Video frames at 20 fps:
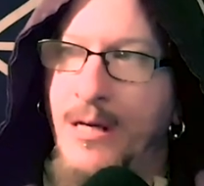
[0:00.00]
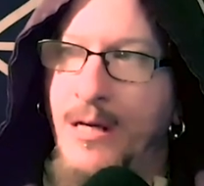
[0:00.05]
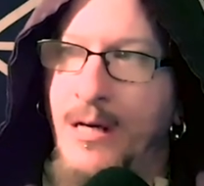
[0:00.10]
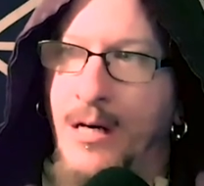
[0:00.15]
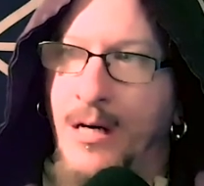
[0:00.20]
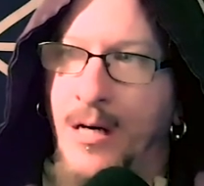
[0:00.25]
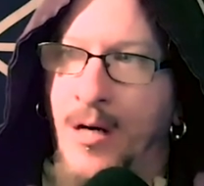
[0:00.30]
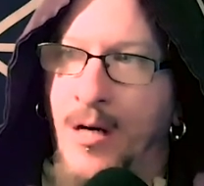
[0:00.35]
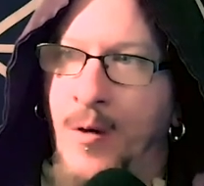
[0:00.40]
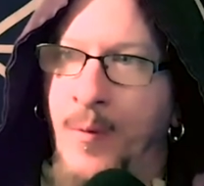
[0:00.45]

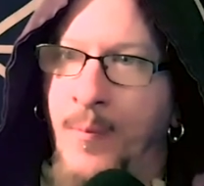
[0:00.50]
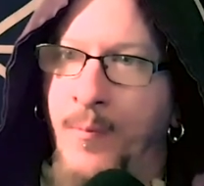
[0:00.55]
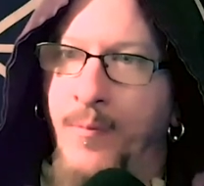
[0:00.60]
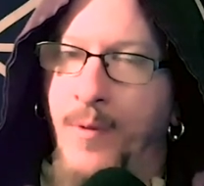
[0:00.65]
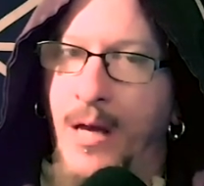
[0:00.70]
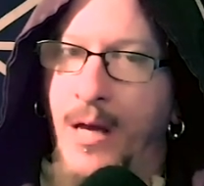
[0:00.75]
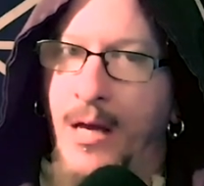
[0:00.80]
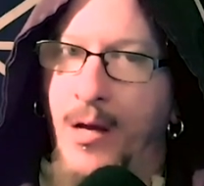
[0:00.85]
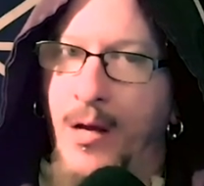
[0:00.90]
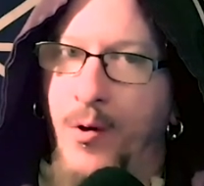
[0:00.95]
um
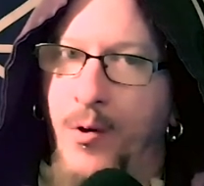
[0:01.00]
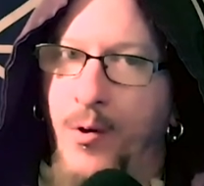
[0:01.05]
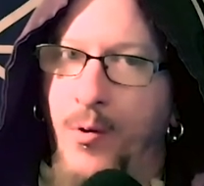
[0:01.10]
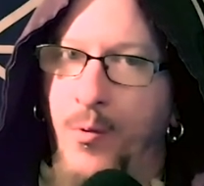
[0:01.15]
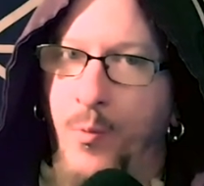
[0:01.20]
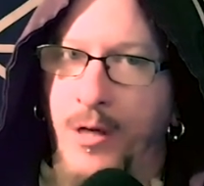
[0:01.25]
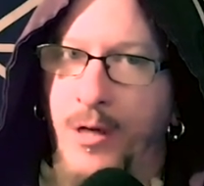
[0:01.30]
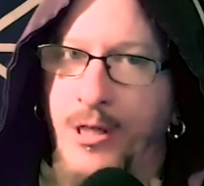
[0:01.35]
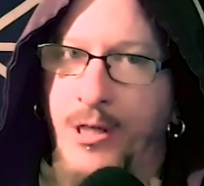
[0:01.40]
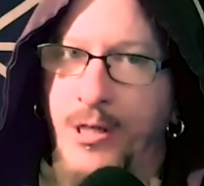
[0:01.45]

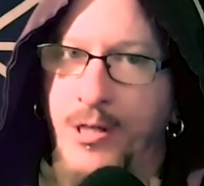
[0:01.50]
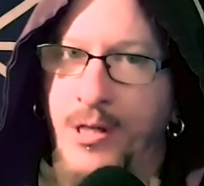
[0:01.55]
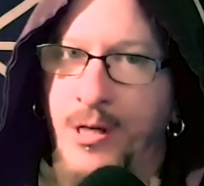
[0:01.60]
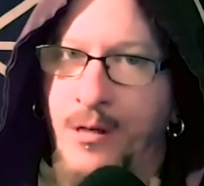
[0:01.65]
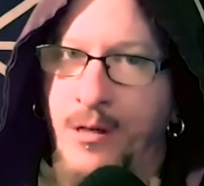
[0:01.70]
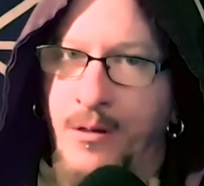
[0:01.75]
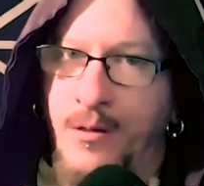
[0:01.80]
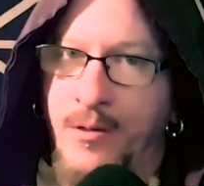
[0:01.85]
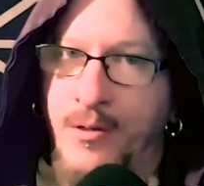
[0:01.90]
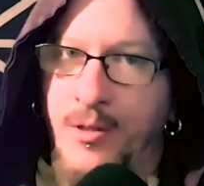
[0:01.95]
which is
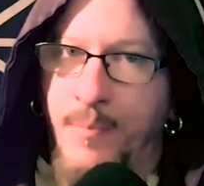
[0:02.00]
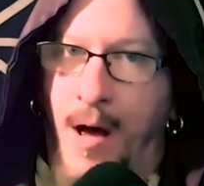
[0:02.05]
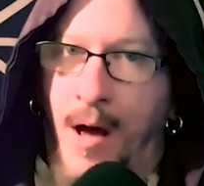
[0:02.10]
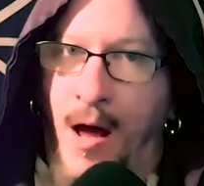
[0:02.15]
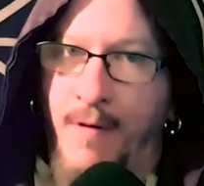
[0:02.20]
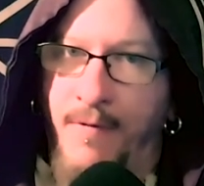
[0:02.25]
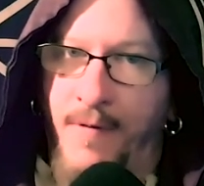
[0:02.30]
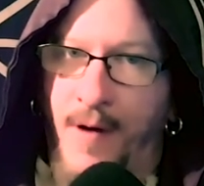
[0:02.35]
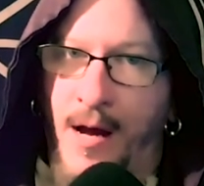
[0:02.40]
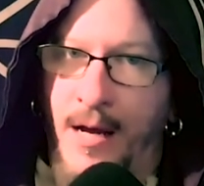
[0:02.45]
a
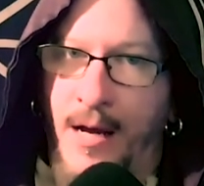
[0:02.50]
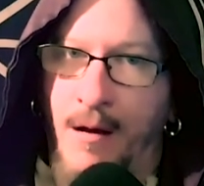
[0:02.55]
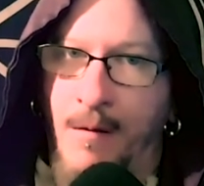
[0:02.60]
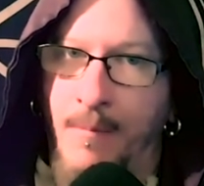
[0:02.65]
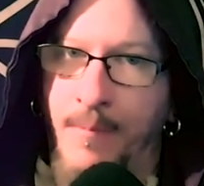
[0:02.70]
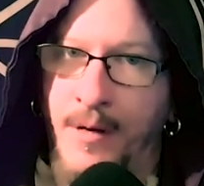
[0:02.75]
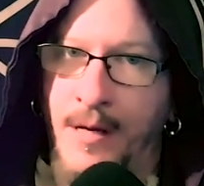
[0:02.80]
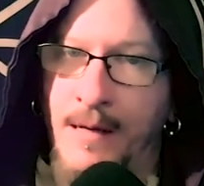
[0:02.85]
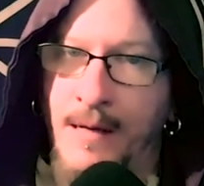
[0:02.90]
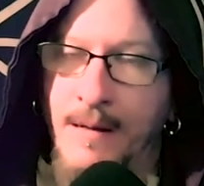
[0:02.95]
Spotify
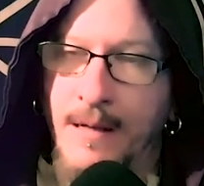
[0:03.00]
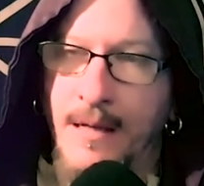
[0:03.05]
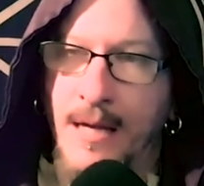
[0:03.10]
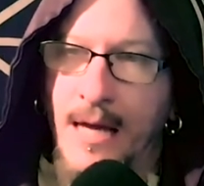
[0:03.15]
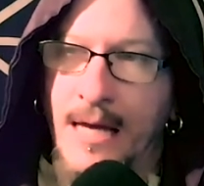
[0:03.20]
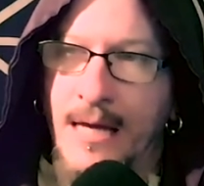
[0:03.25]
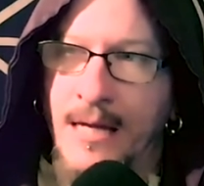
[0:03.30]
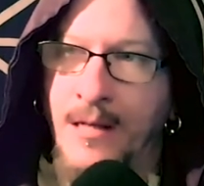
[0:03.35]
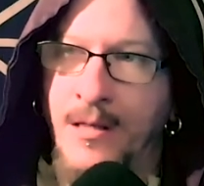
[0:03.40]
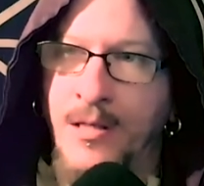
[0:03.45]
company,
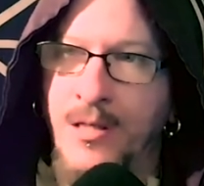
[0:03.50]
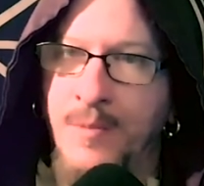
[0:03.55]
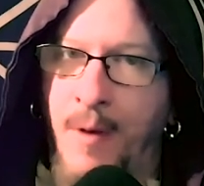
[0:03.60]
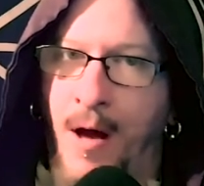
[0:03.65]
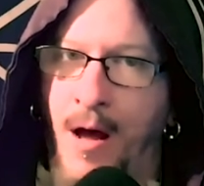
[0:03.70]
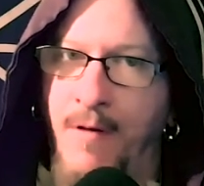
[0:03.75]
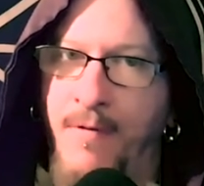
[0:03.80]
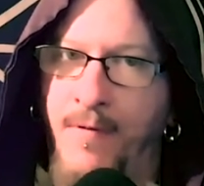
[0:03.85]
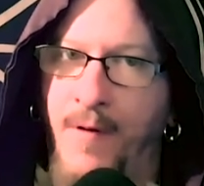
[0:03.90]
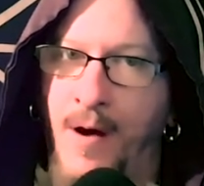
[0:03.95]
and
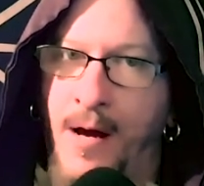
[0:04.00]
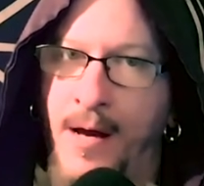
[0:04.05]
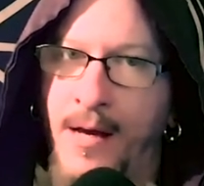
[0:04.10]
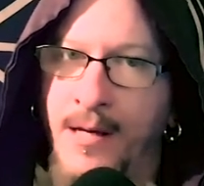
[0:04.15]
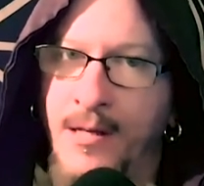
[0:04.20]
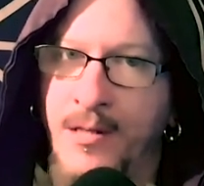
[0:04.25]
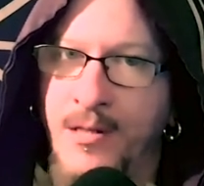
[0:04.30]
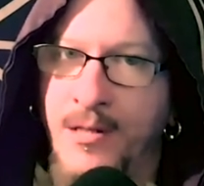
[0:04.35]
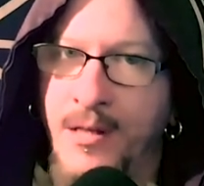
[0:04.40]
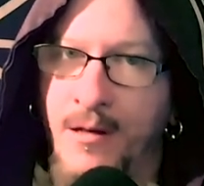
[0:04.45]
Spotify
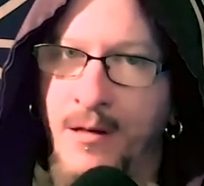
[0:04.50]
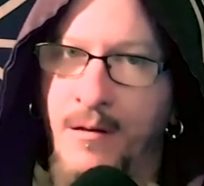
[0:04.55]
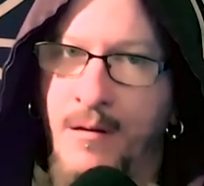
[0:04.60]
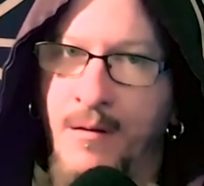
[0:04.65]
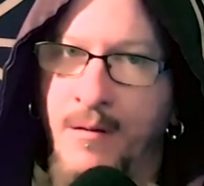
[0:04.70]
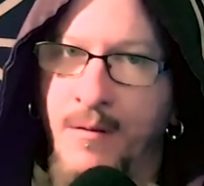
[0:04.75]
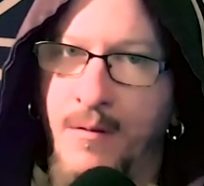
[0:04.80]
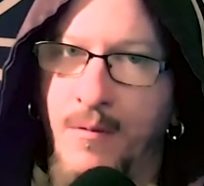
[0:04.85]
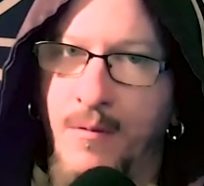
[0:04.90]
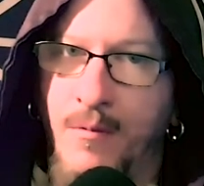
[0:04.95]
is
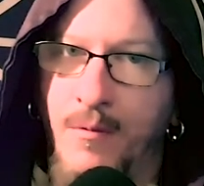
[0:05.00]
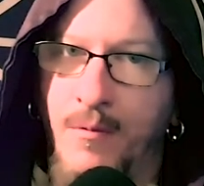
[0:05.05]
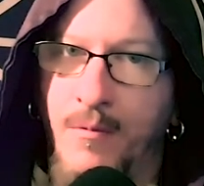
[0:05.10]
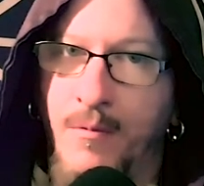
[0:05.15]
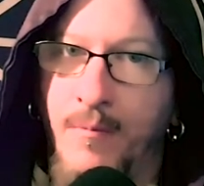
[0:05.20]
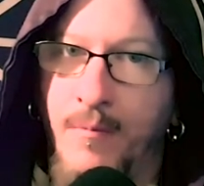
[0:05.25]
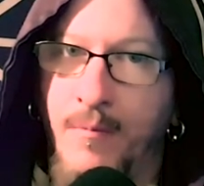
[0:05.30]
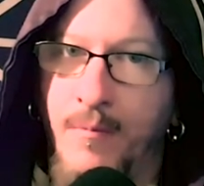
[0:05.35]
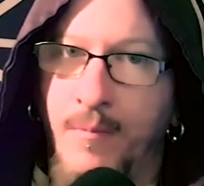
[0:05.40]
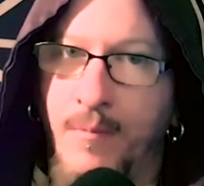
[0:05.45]
the
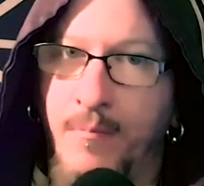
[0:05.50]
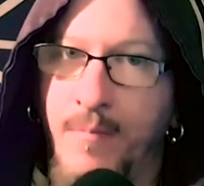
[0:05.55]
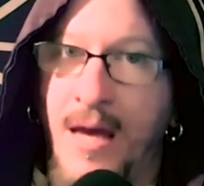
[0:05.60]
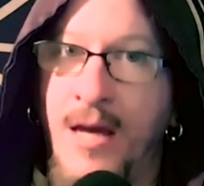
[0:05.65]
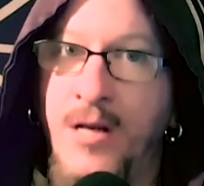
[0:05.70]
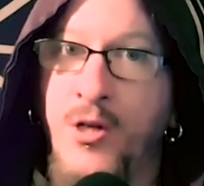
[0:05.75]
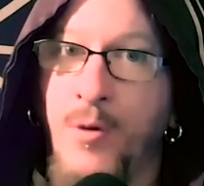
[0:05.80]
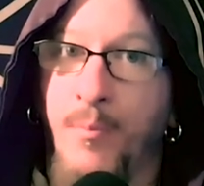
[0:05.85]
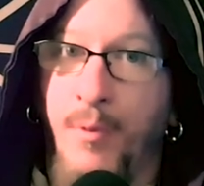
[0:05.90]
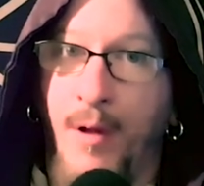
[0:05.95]

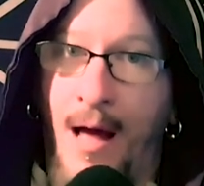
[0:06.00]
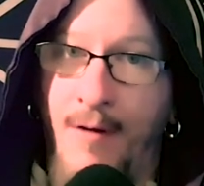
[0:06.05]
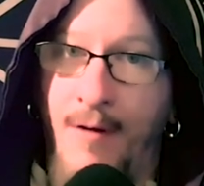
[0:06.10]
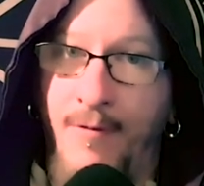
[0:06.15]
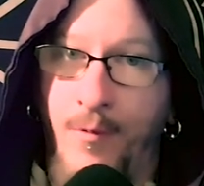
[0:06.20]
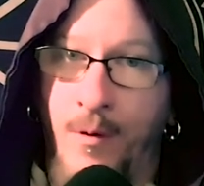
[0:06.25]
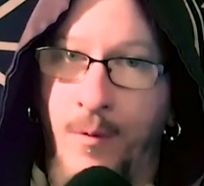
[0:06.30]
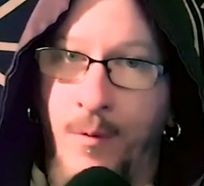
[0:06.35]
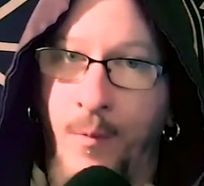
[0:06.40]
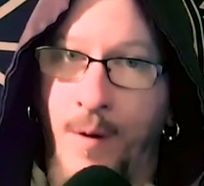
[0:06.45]
major
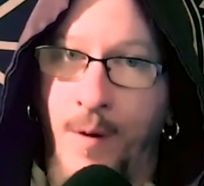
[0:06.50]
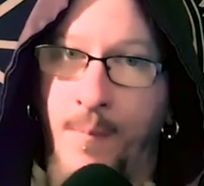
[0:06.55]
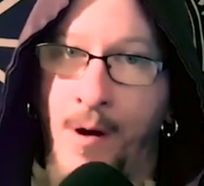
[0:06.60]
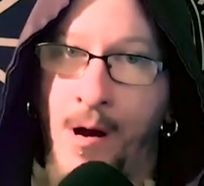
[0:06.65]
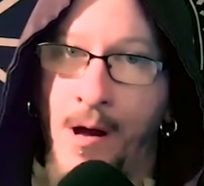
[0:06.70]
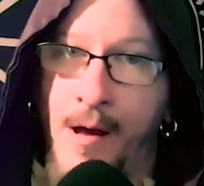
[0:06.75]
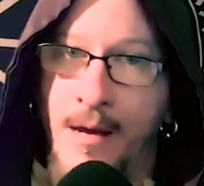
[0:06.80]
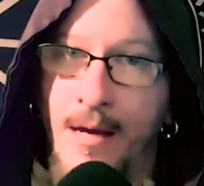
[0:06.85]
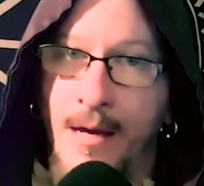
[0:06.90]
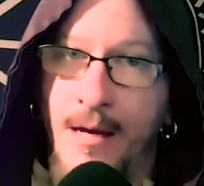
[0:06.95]
platform where
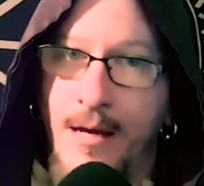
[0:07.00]
my